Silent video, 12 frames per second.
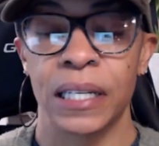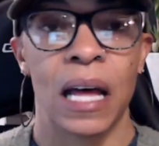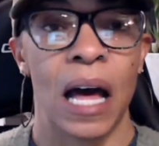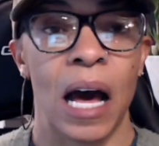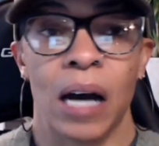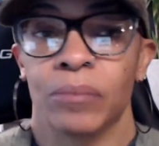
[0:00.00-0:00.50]

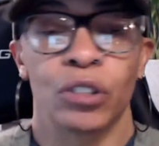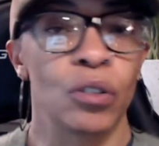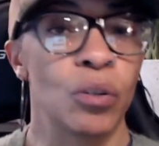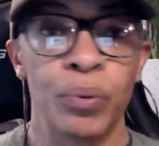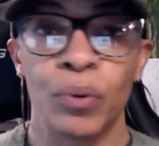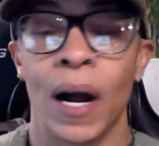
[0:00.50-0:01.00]
I'm just gonna
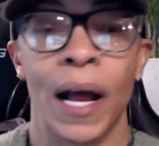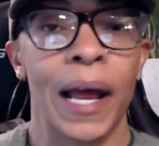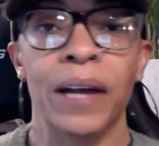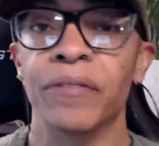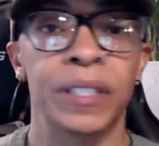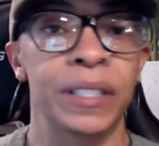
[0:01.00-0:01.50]
pull
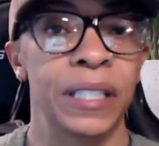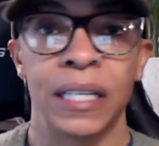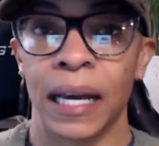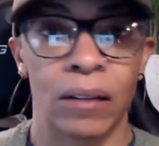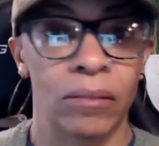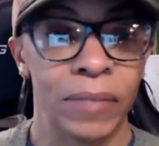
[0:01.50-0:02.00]
everything
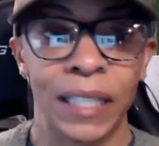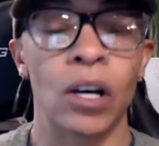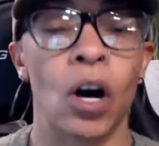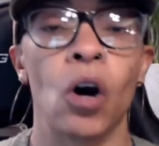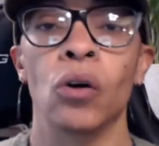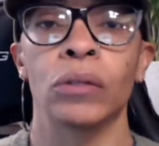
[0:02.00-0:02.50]
out, and that's
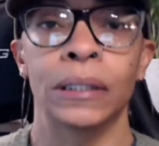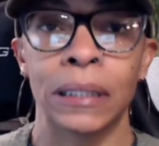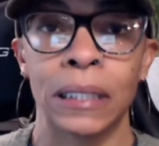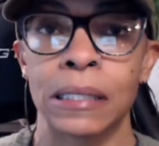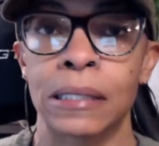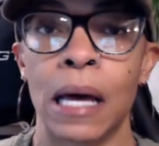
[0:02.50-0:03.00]
all the
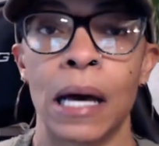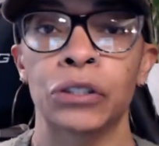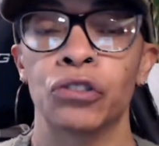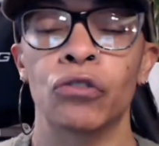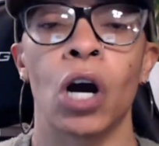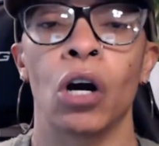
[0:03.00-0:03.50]
things: socks,
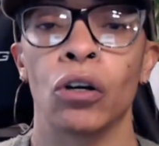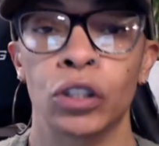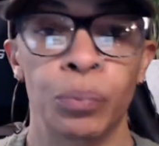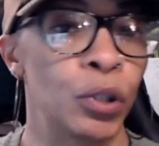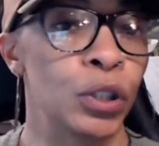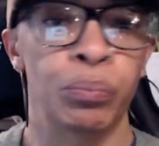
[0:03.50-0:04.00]
drawers,
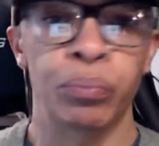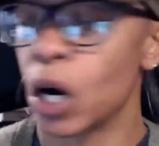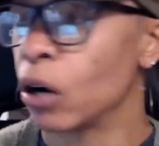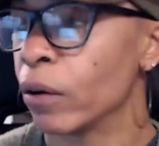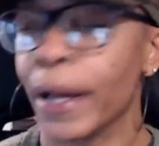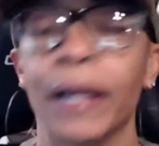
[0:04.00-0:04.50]
sports
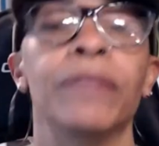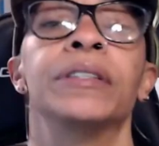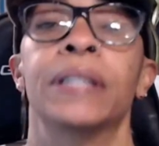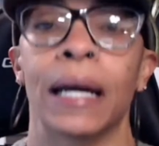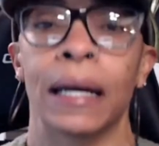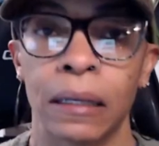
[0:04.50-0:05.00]
bra,
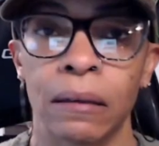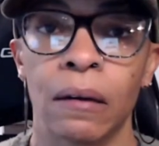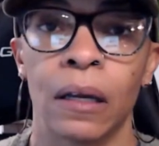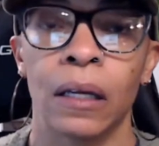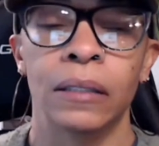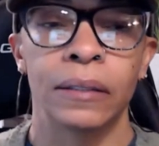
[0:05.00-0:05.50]
everything,
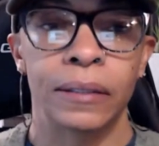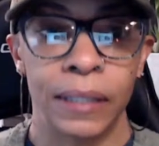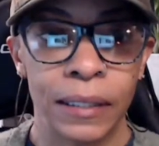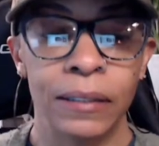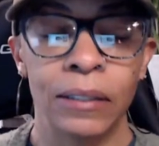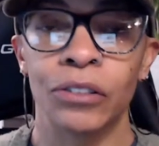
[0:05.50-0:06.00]

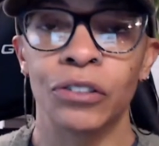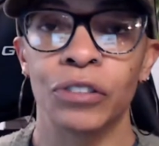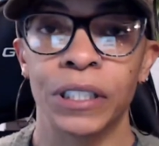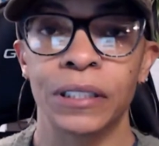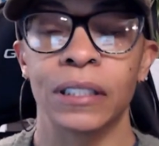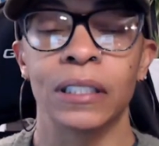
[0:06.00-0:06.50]
sitting on the
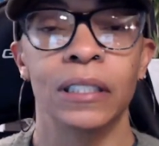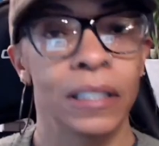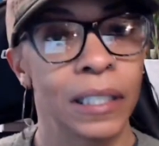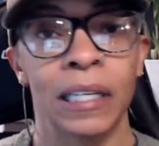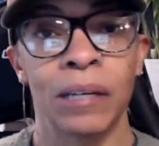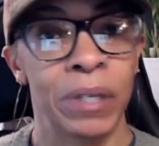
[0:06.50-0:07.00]
dresser,
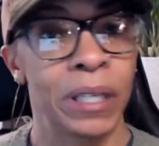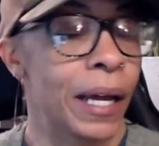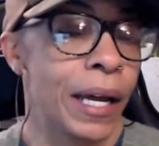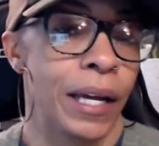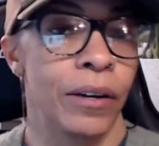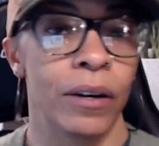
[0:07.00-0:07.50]
looking at me like,
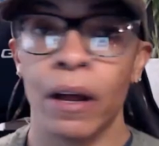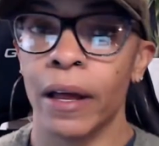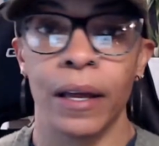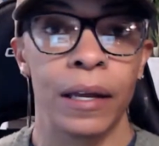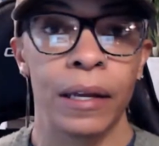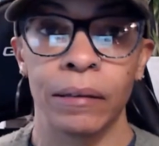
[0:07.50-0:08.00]
"Hey, girl,
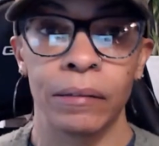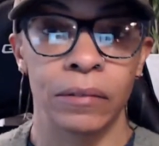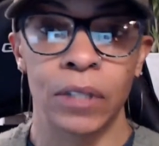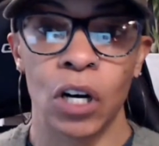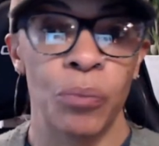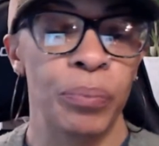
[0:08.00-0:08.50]
hey,
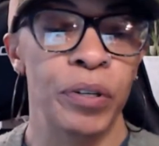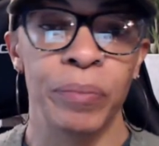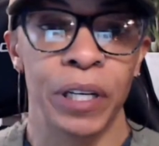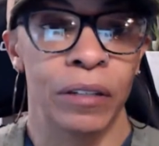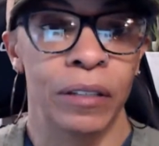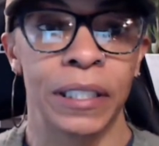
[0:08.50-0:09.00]
go on, put me
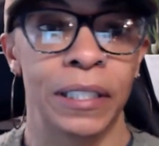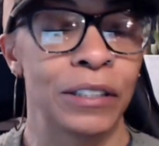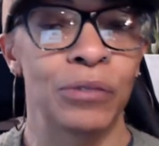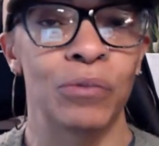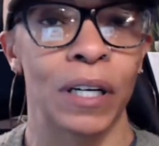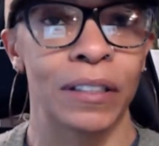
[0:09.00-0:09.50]
on and get it
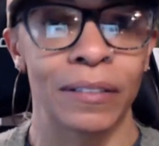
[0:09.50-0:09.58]
to work."